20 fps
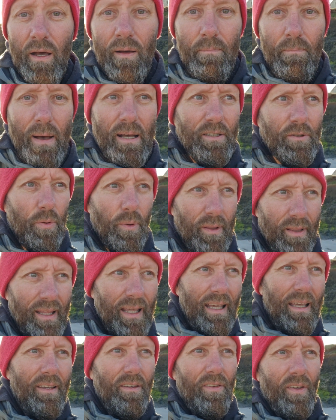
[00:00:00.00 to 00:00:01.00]
Mess with
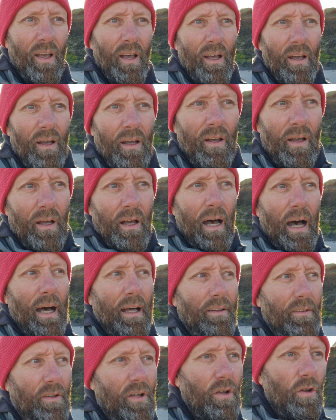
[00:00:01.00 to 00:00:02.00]
these
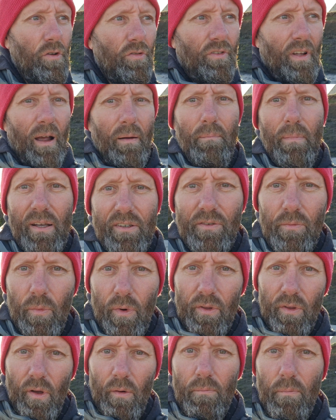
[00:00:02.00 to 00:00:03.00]
and you start messing
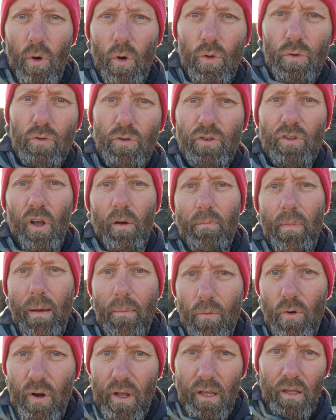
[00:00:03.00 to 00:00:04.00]
with your moods, your
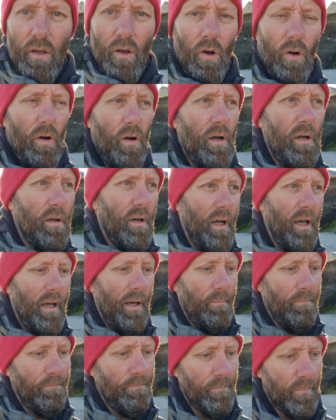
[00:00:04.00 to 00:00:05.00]
memory, your
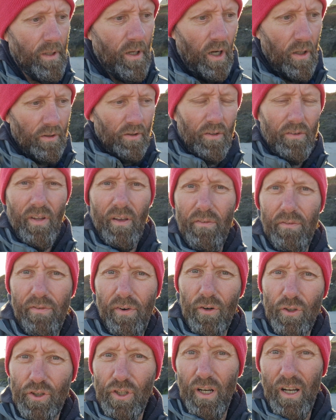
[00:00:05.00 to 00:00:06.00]
cognitive
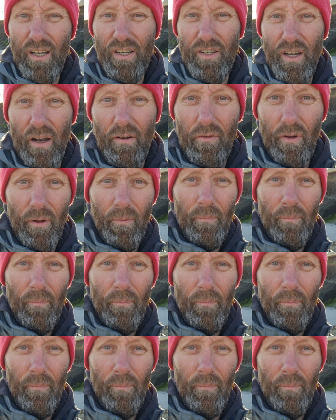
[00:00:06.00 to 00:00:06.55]
function in general.